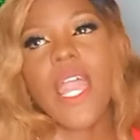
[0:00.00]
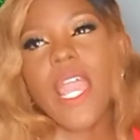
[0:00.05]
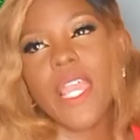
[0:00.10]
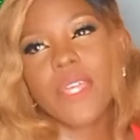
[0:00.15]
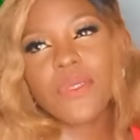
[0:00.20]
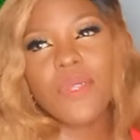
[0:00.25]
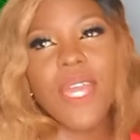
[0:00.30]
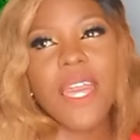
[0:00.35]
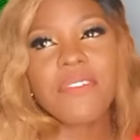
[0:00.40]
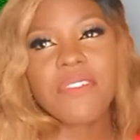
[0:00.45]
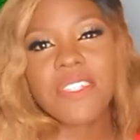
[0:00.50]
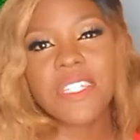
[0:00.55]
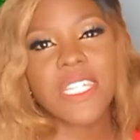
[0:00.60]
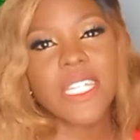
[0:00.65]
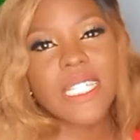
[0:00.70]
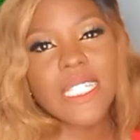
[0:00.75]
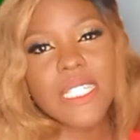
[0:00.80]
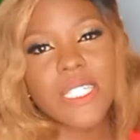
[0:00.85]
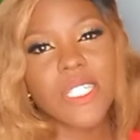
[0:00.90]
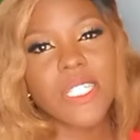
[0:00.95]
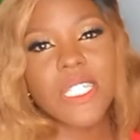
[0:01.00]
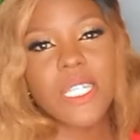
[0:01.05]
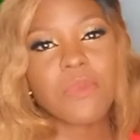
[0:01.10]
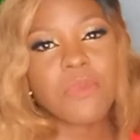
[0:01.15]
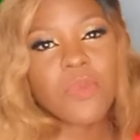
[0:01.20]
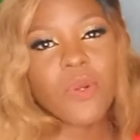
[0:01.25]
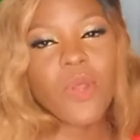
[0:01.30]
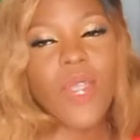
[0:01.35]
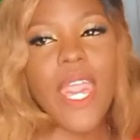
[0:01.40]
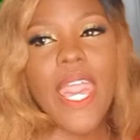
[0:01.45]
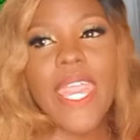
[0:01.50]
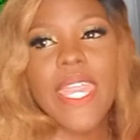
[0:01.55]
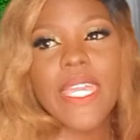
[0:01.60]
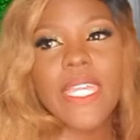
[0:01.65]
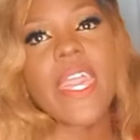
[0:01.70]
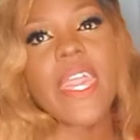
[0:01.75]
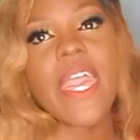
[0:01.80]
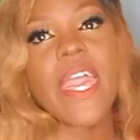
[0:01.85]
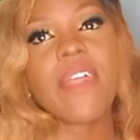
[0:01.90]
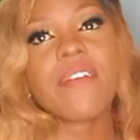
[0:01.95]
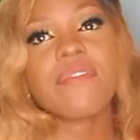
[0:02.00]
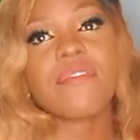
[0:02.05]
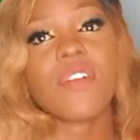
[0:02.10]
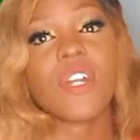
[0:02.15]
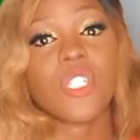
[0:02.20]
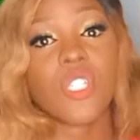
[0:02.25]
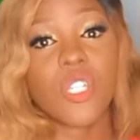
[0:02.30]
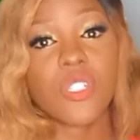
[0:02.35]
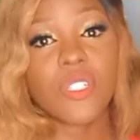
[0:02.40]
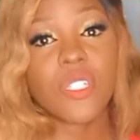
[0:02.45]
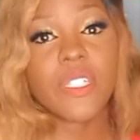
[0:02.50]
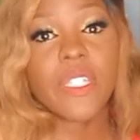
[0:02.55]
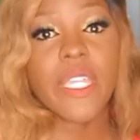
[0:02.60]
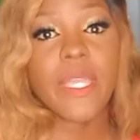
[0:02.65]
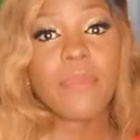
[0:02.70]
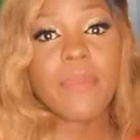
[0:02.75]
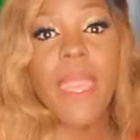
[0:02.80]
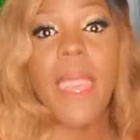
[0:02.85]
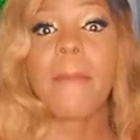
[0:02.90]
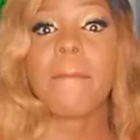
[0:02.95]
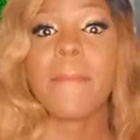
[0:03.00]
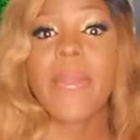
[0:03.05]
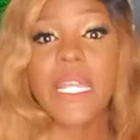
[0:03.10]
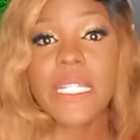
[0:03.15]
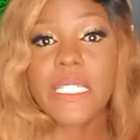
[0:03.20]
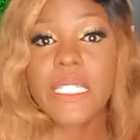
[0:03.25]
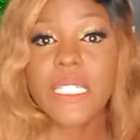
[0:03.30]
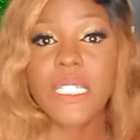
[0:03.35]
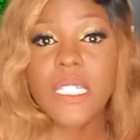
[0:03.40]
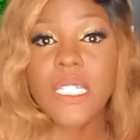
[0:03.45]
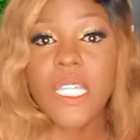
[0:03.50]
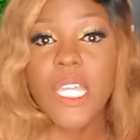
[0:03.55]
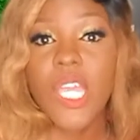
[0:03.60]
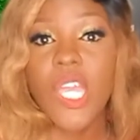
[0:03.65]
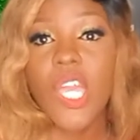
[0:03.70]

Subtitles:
I don't have an English name, but I have another name, Armani,